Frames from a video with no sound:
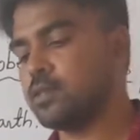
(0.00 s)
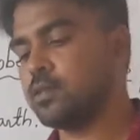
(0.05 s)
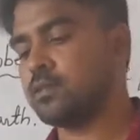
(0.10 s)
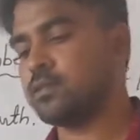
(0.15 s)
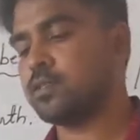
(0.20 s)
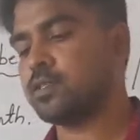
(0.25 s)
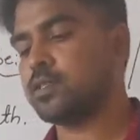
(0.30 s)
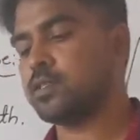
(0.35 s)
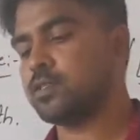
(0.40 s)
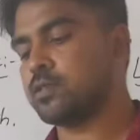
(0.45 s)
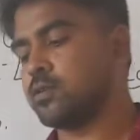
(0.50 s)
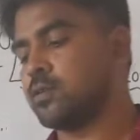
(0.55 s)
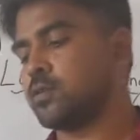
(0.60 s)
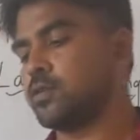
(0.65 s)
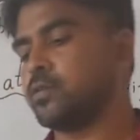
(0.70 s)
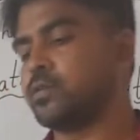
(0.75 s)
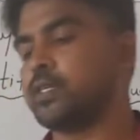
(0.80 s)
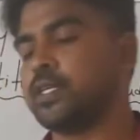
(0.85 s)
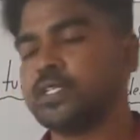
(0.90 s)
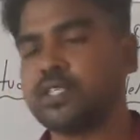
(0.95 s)

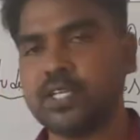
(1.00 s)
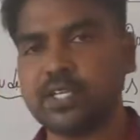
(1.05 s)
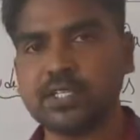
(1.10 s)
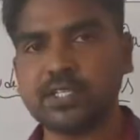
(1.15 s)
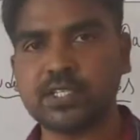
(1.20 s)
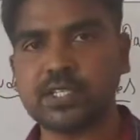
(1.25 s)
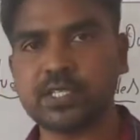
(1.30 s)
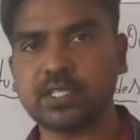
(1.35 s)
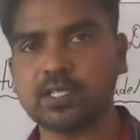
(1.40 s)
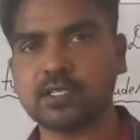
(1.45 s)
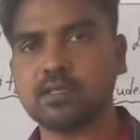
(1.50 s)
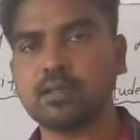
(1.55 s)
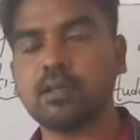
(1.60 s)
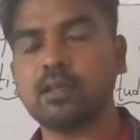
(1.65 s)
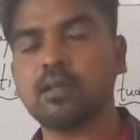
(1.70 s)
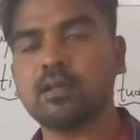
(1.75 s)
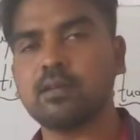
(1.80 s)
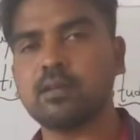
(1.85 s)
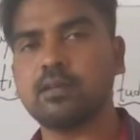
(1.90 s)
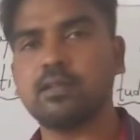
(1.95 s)
So, this
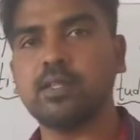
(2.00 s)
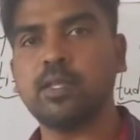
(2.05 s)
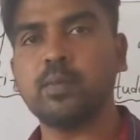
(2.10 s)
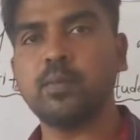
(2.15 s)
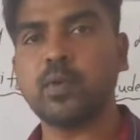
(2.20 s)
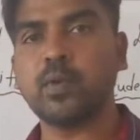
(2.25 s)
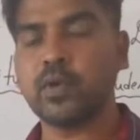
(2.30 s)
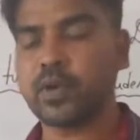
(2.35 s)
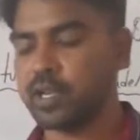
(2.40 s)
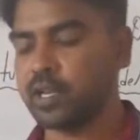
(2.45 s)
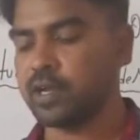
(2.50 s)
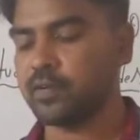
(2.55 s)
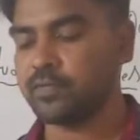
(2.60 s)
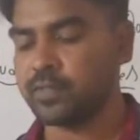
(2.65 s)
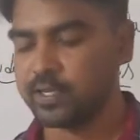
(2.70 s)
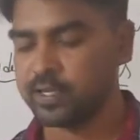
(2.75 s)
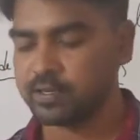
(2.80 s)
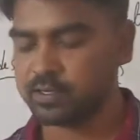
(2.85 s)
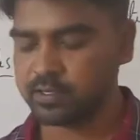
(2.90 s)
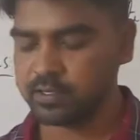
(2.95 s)
is the model of
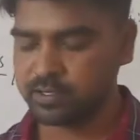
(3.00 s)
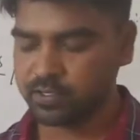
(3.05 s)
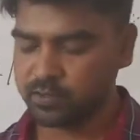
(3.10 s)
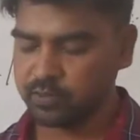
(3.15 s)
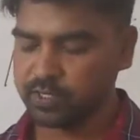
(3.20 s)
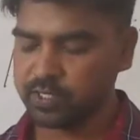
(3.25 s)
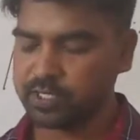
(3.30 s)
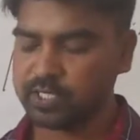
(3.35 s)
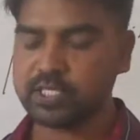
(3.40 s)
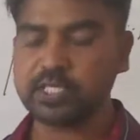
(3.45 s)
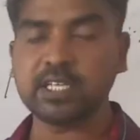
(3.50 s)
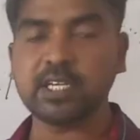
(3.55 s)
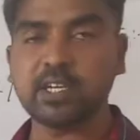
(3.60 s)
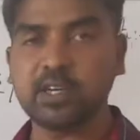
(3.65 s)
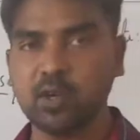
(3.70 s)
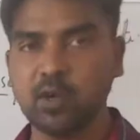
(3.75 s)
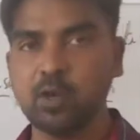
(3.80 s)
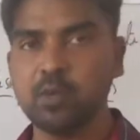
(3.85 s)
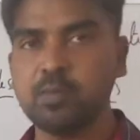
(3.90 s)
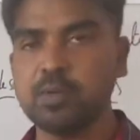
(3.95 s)
the earth. So, this is the
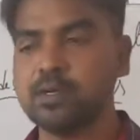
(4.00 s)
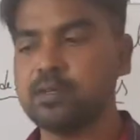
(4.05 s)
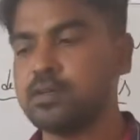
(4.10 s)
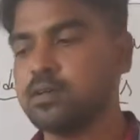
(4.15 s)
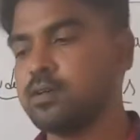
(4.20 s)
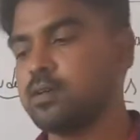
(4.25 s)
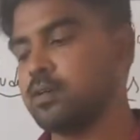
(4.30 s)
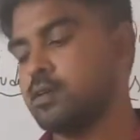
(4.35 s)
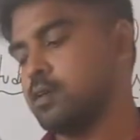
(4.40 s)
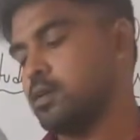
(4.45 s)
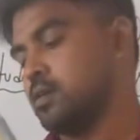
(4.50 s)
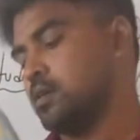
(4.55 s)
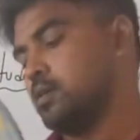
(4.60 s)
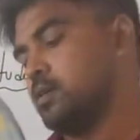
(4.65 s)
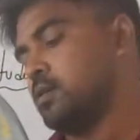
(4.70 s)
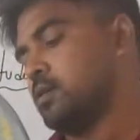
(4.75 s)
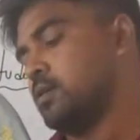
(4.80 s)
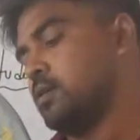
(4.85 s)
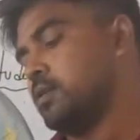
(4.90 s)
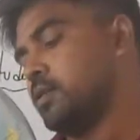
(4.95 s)
globe,
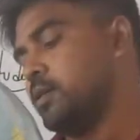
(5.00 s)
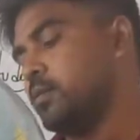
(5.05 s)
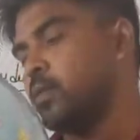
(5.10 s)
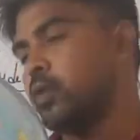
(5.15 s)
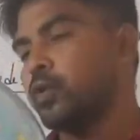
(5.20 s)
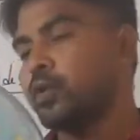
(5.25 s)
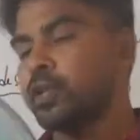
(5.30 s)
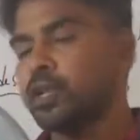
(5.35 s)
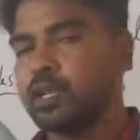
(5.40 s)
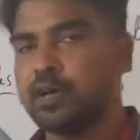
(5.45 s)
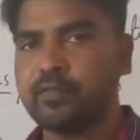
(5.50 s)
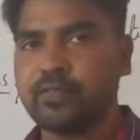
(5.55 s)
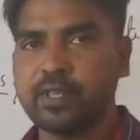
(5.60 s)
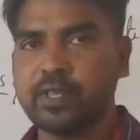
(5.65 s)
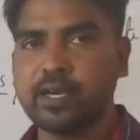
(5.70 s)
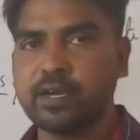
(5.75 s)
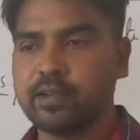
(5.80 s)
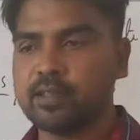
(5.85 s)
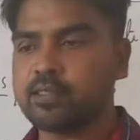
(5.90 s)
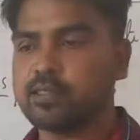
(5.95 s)
the model of the
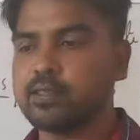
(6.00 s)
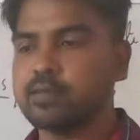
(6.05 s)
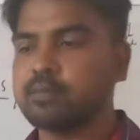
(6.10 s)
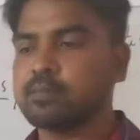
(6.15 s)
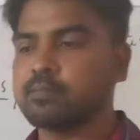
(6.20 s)
earth,